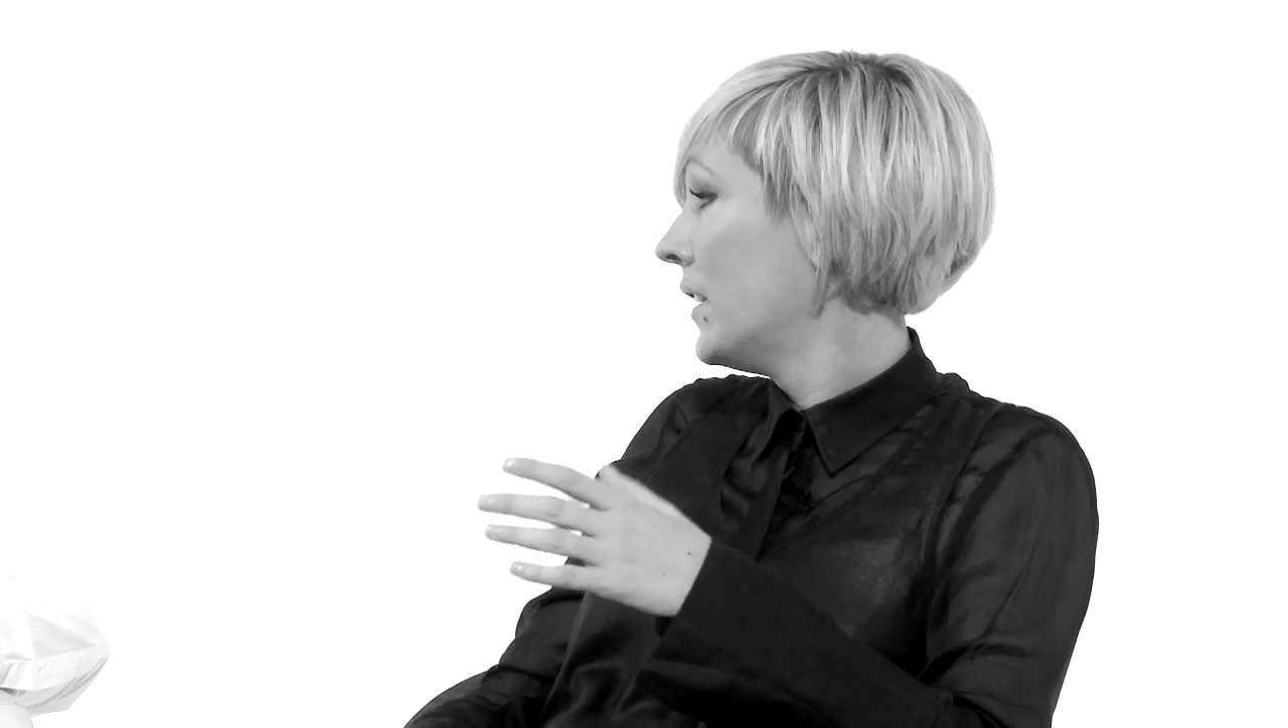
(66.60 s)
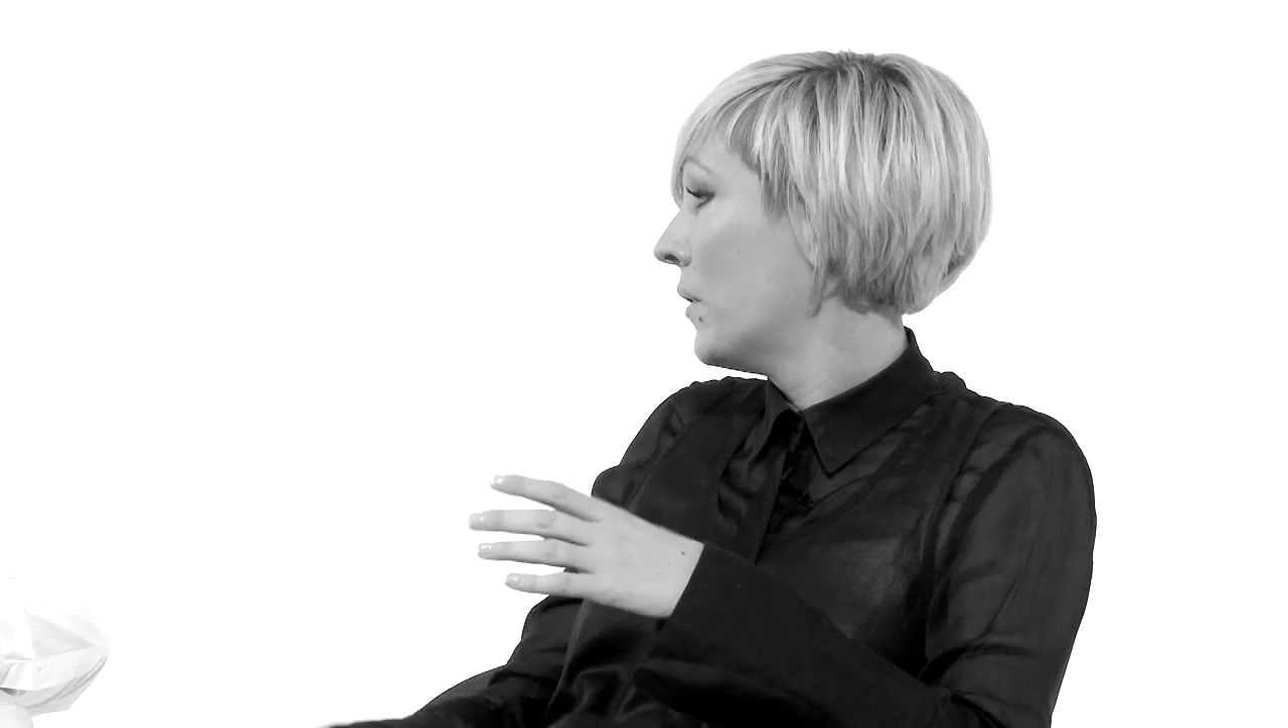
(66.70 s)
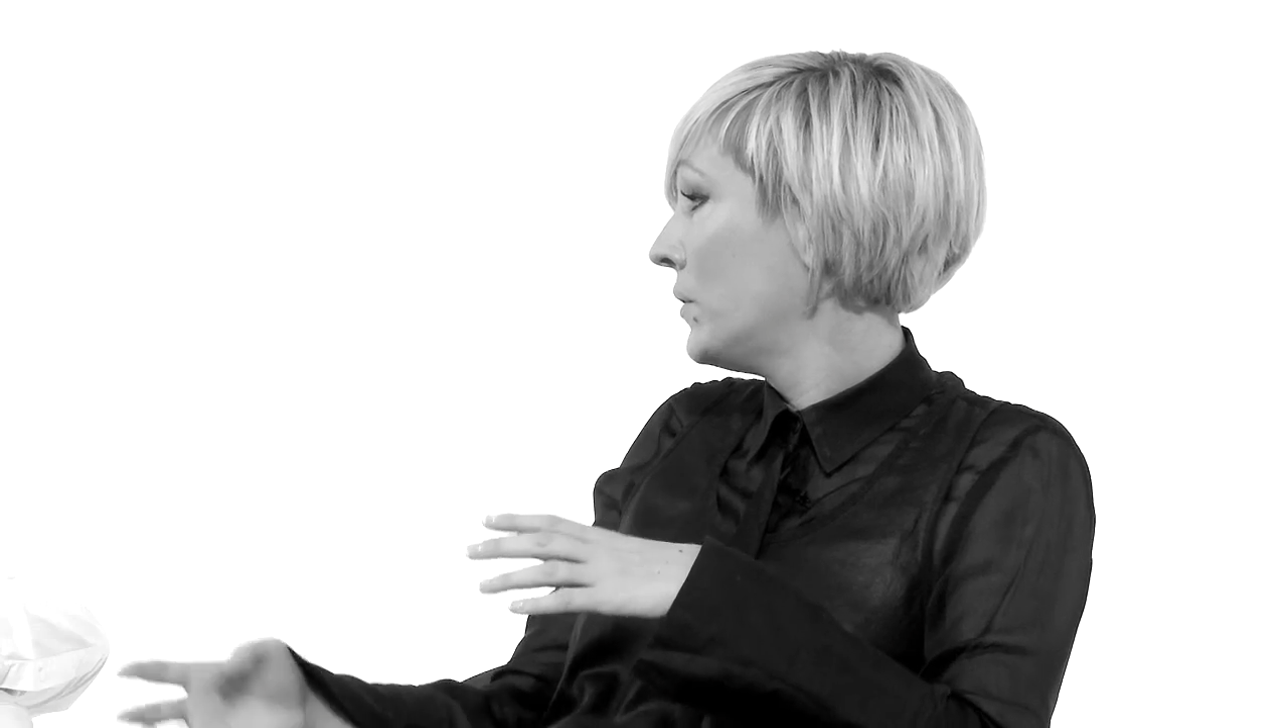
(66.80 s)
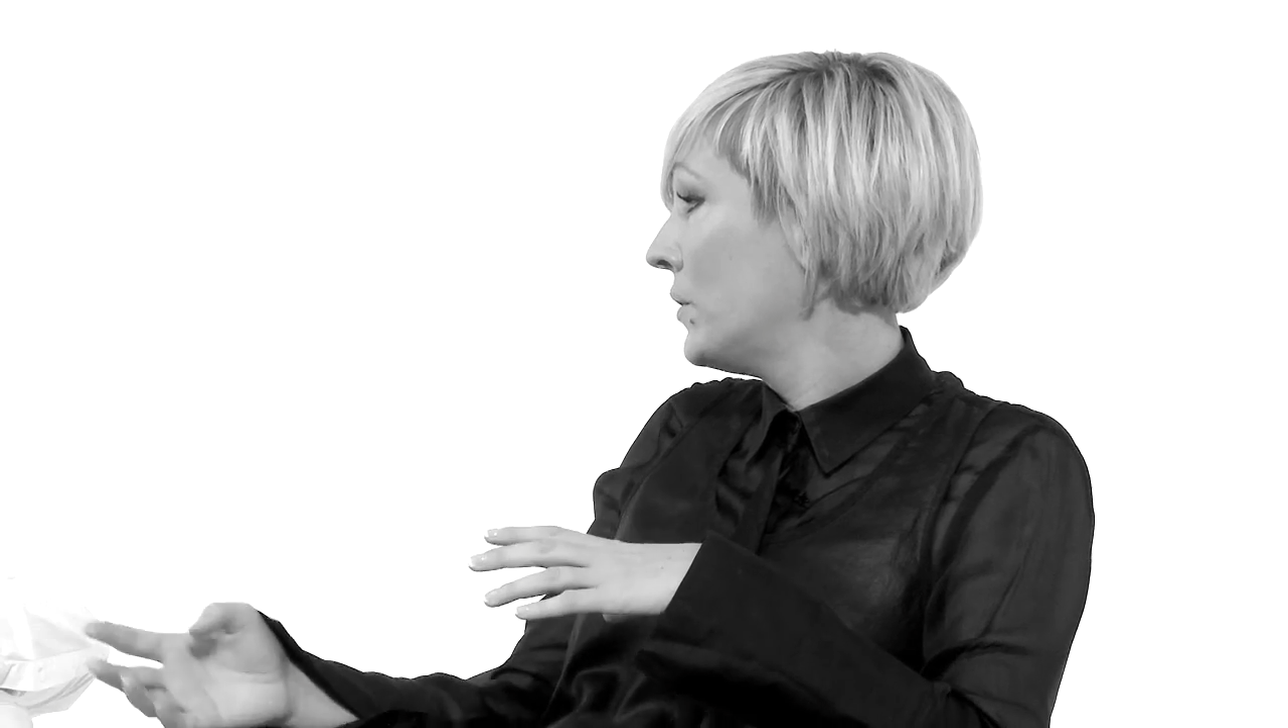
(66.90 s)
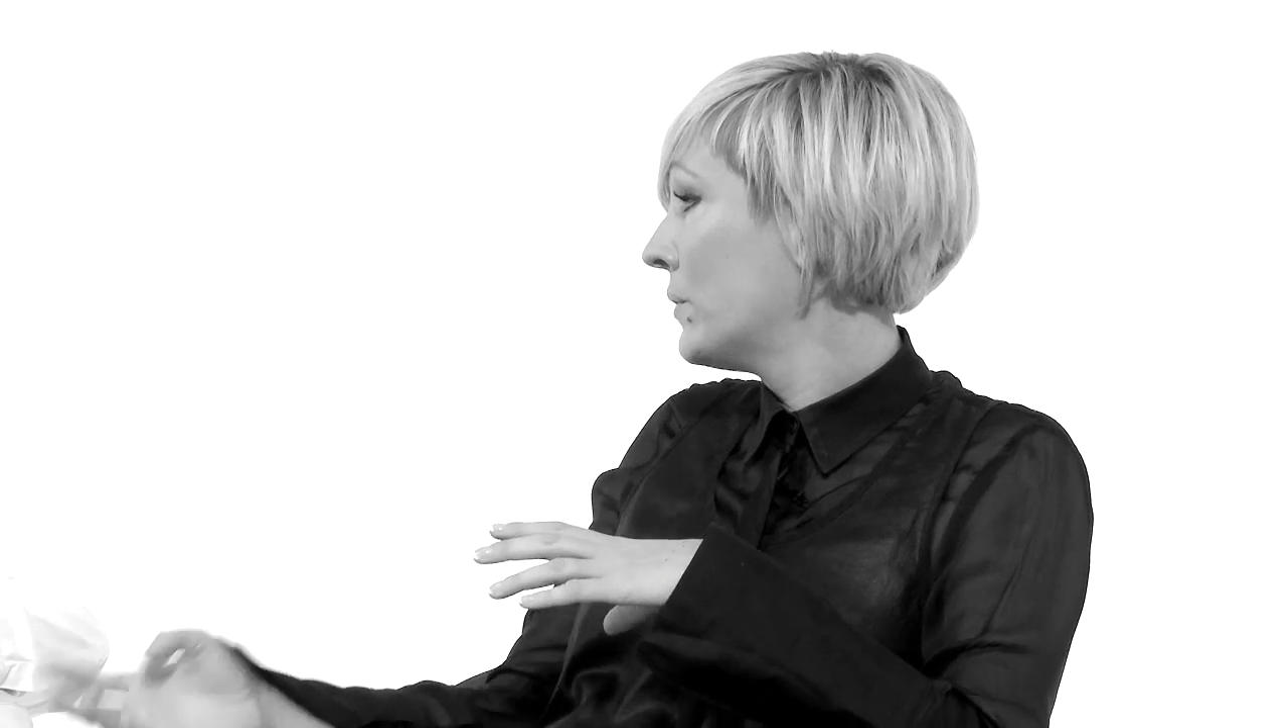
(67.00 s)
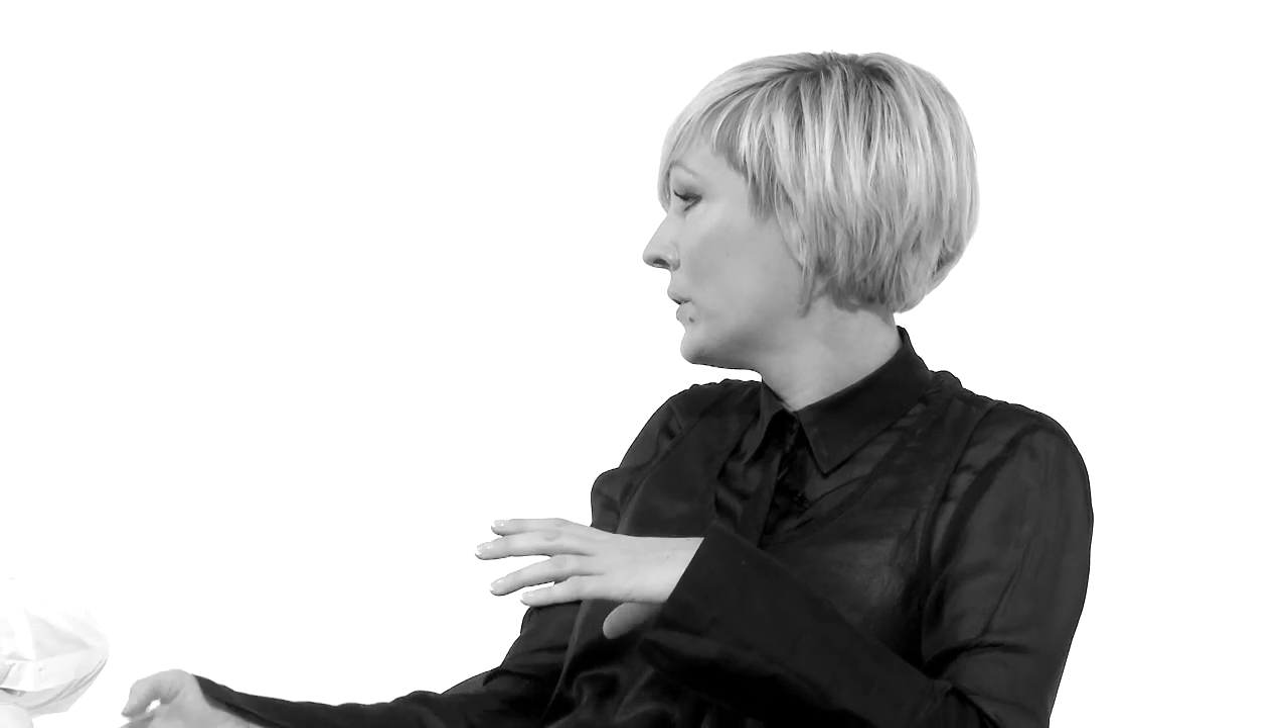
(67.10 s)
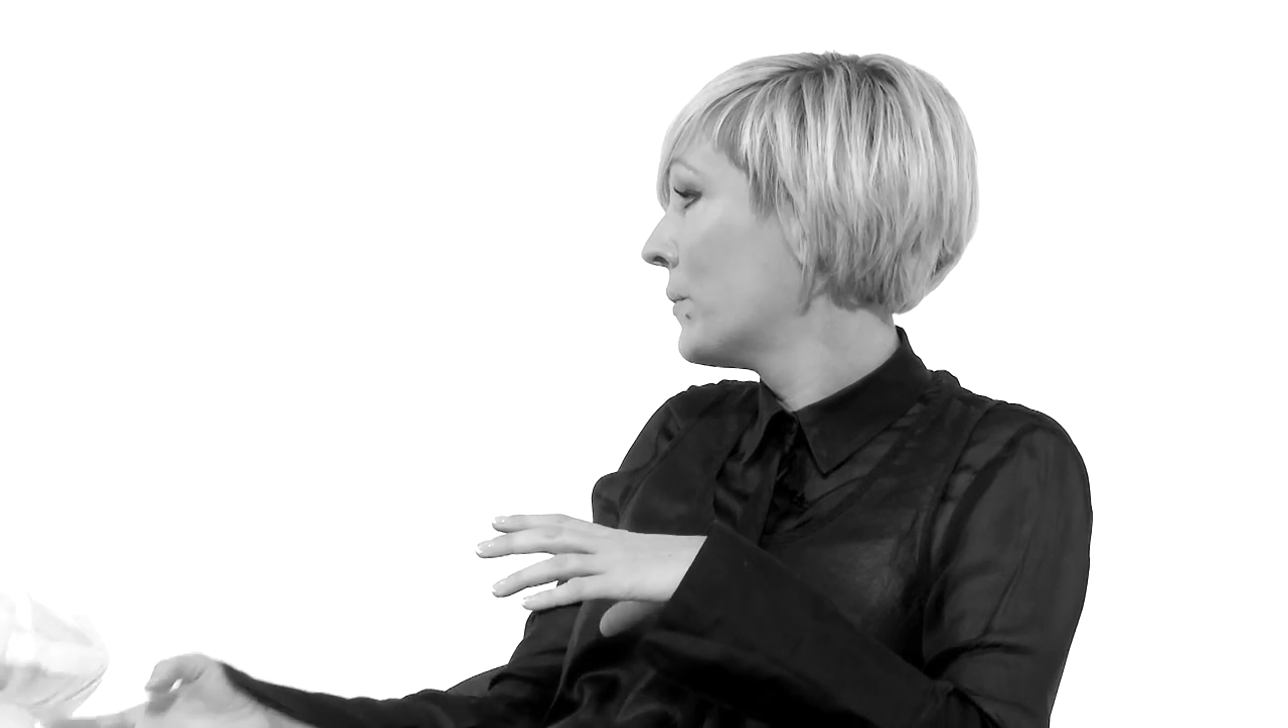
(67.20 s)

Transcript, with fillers: You know, you will